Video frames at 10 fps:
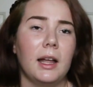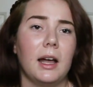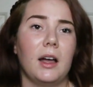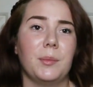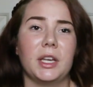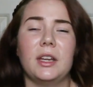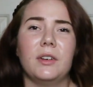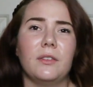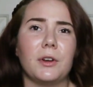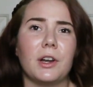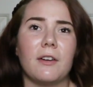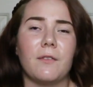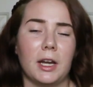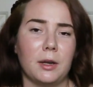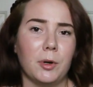Um, and even if you're not
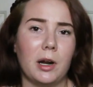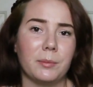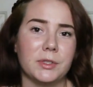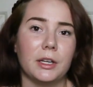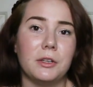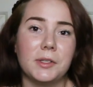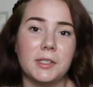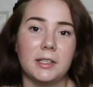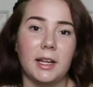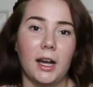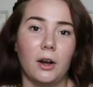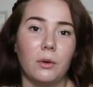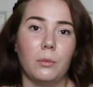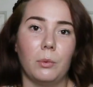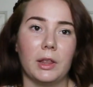finding problems that you see now,
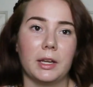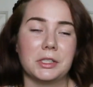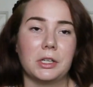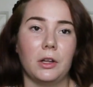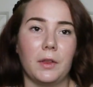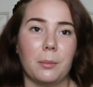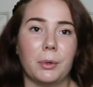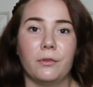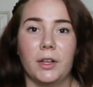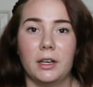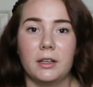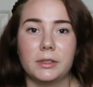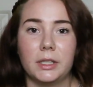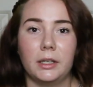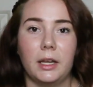we like to call that preventative
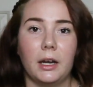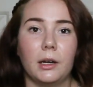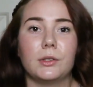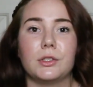skincare.